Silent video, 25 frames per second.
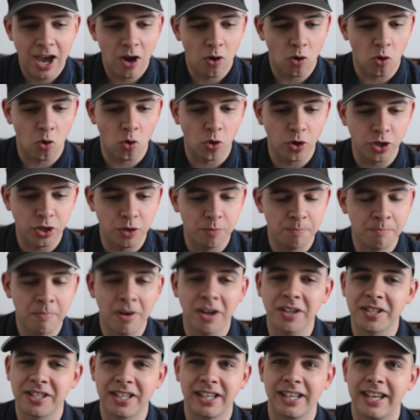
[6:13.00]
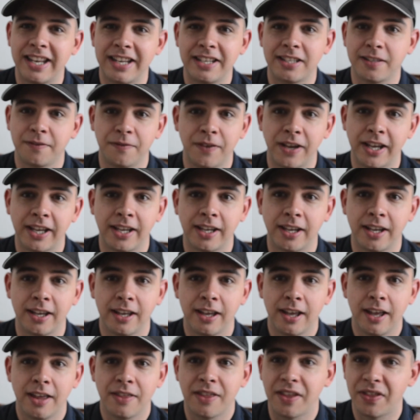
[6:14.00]
or you must at least think
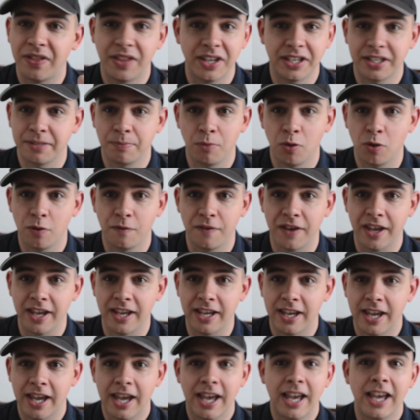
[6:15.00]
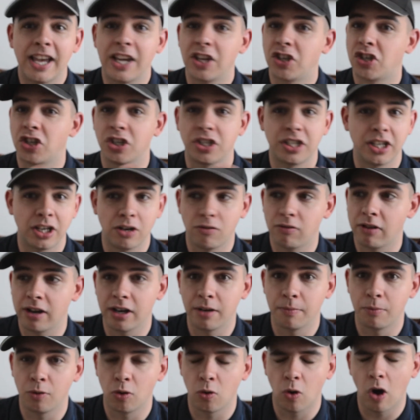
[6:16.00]
that this movie is just
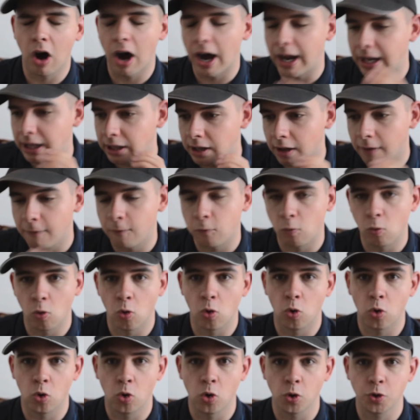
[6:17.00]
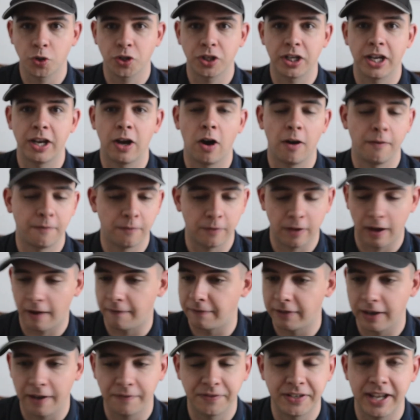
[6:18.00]
incredible. I love Warhorse.
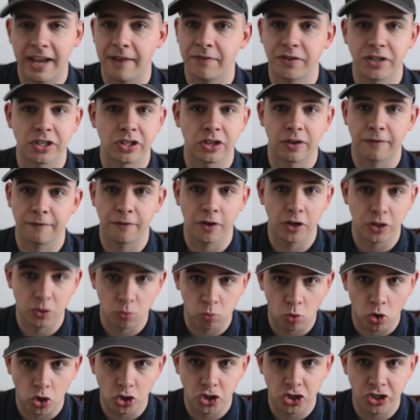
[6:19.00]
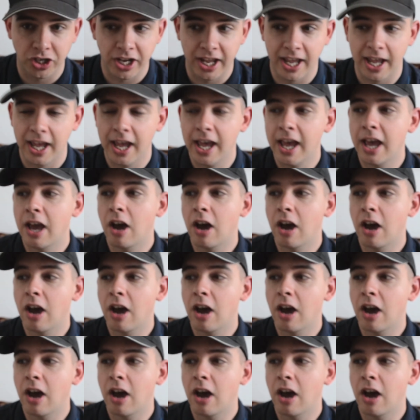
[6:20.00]
I've loved it ever since I first watched it.